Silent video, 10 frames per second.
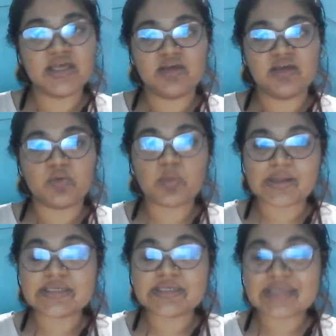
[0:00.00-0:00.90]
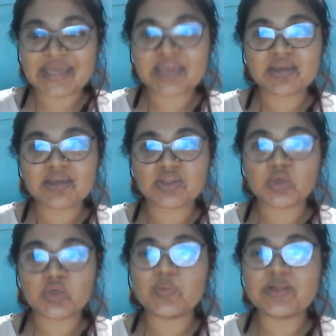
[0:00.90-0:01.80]
one day you
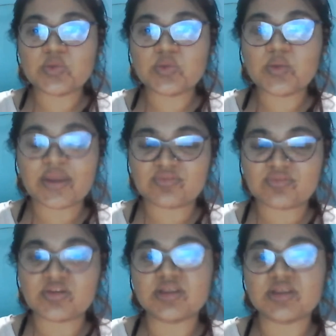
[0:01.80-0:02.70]
will know everything in